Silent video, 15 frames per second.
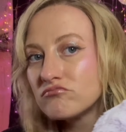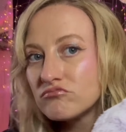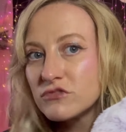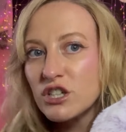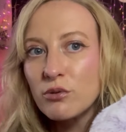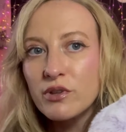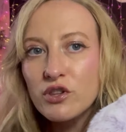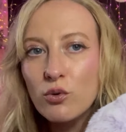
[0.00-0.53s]

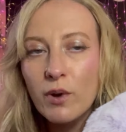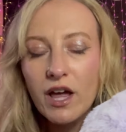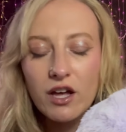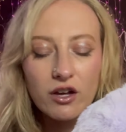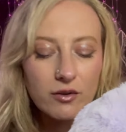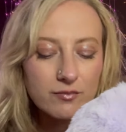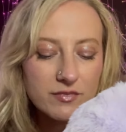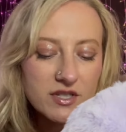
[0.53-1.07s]
Deal with the
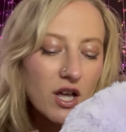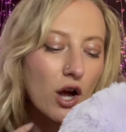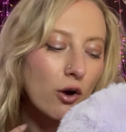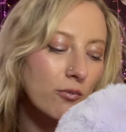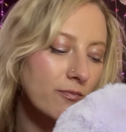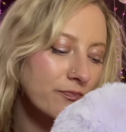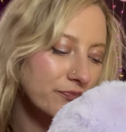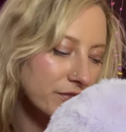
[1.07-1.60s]
wig. So
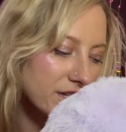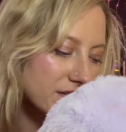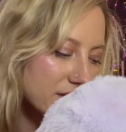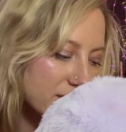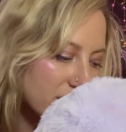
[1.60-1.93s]
this is